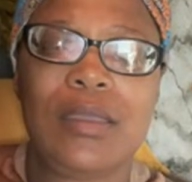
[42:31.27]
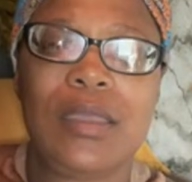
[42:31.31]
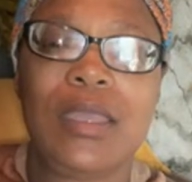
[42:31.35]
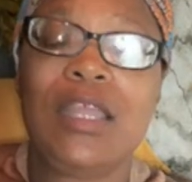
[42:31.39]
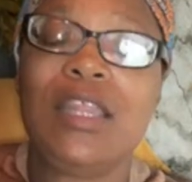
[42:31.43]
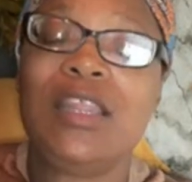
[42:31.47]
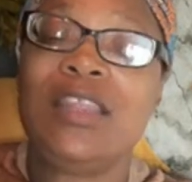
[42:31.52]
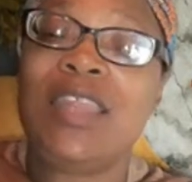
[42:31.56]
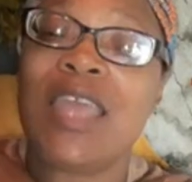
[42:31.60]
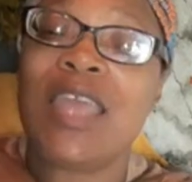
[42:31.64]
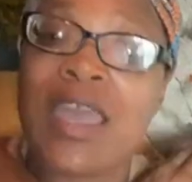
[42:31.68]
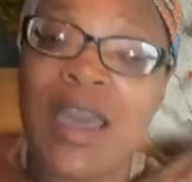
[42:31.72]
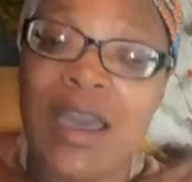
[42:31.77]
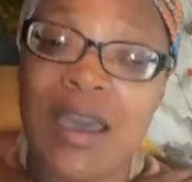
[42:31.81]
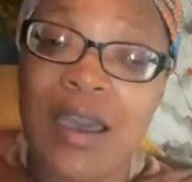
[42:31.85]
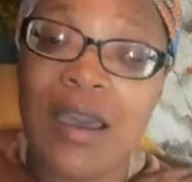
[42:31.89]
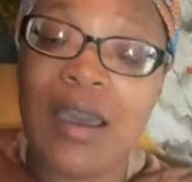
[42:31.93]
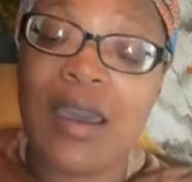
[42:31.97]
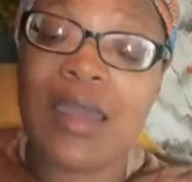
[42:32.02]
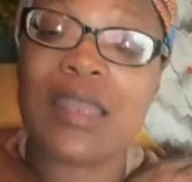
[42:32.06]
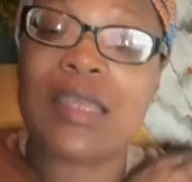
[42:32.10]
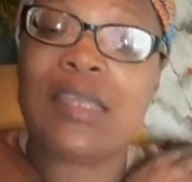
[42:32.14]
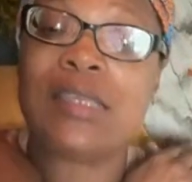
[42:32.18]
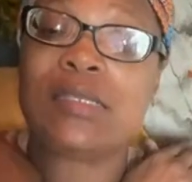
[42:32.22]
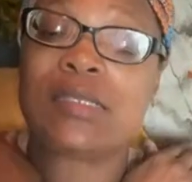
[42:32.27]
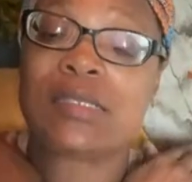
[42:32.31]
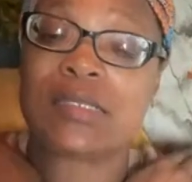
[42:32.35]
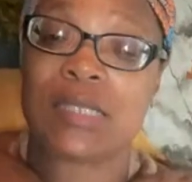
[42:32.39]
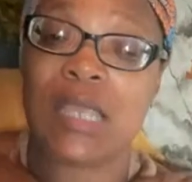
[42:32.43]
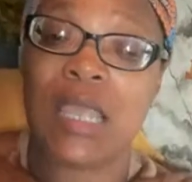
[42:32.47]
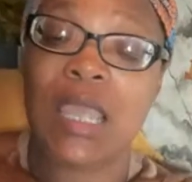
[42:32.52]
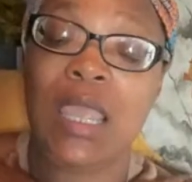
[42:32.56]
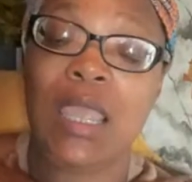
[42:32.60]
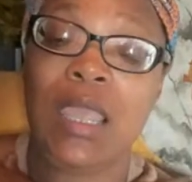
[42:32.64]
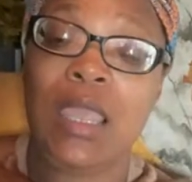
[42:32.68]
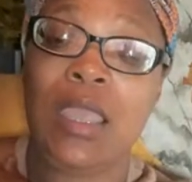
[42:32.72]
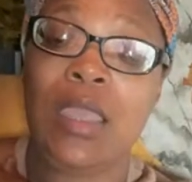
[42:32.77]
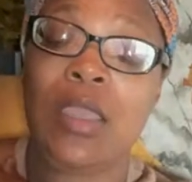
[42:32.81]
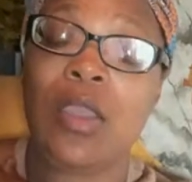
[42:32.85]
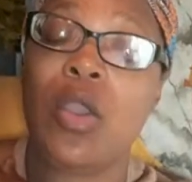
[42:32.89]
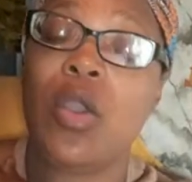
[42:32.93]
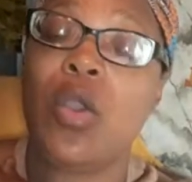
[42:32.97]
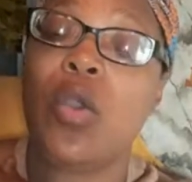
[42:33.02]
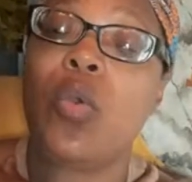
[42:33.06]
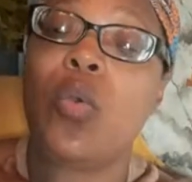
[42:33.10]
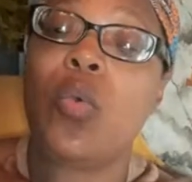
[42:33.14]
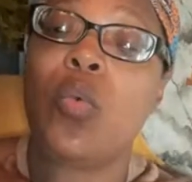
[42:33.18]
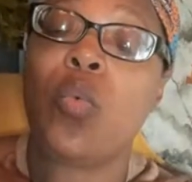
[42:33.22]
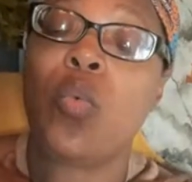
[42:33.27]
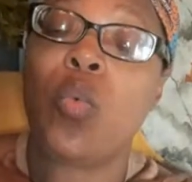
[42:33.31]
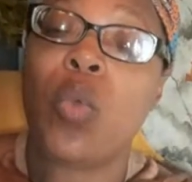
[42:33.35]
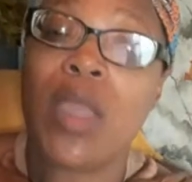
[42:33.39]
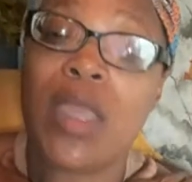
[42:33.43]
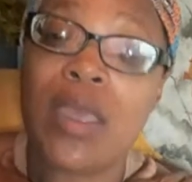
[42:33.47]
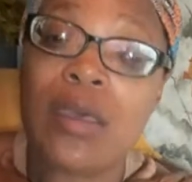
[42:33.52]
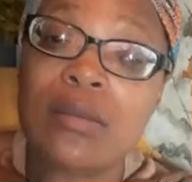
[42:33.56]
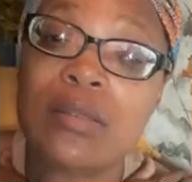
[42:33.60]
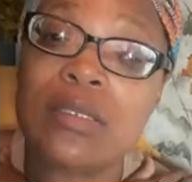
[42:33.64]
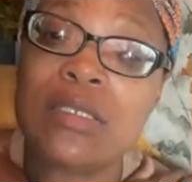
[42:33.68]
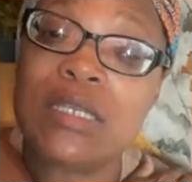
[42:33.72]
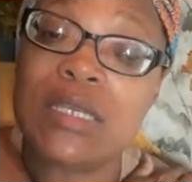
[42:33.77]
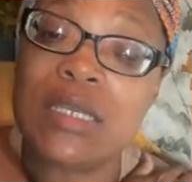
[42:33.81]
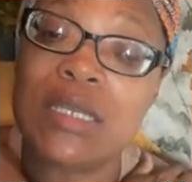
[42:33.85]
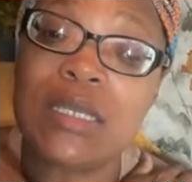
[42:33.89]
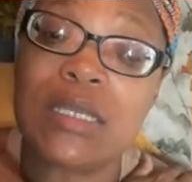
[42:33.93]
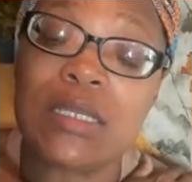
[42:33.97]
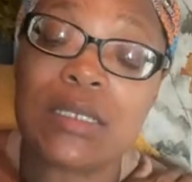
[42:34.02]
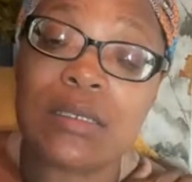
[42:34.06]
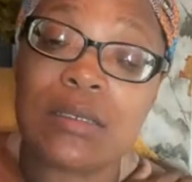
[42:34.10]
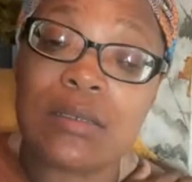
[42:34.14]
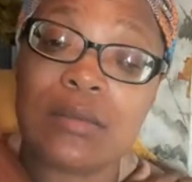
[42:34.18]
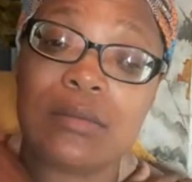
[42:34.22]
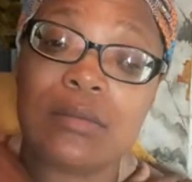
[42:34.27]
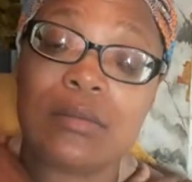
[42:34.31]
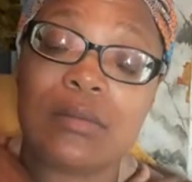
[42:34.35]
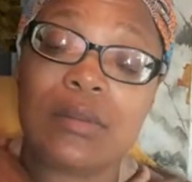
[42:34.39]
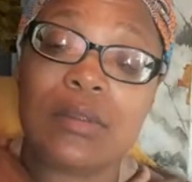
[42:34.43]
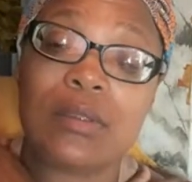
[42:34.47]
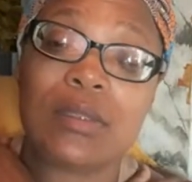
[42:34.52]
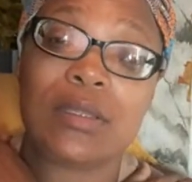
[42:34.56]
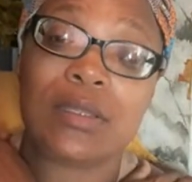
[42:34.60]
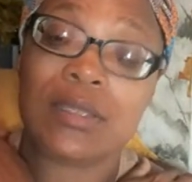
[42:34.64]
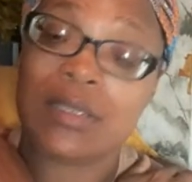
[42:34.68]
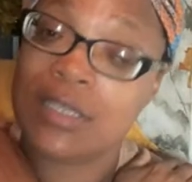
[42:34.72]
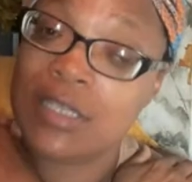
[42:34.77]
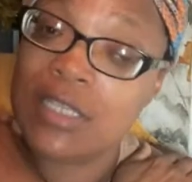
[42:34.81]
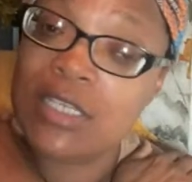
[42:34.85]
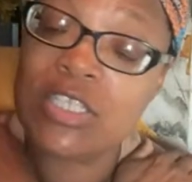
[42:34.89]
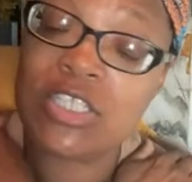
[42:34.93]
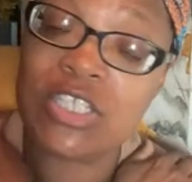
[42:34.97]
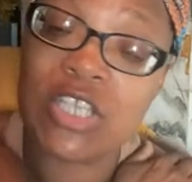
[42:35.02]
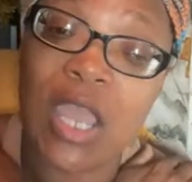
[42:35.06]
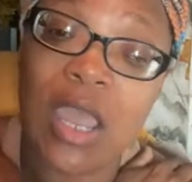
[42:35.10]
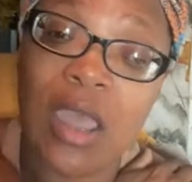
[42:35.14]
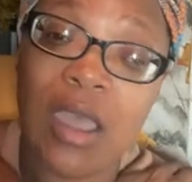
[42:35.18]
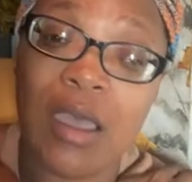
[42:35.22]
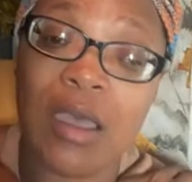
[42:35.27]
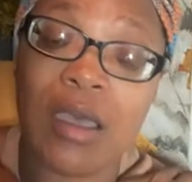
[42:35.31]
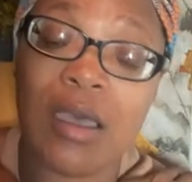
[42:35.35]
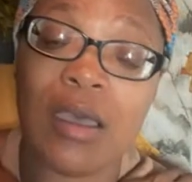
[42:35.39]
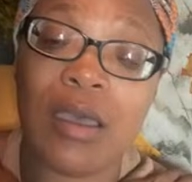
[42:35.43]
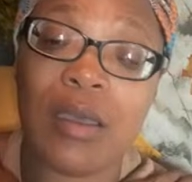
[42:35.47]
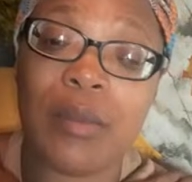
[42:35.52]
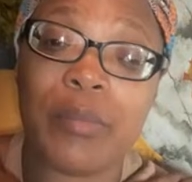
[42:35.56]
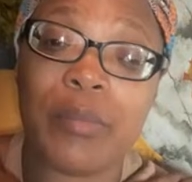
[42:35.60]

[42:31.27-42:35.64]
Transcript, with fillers: that God is saying, well done, good job?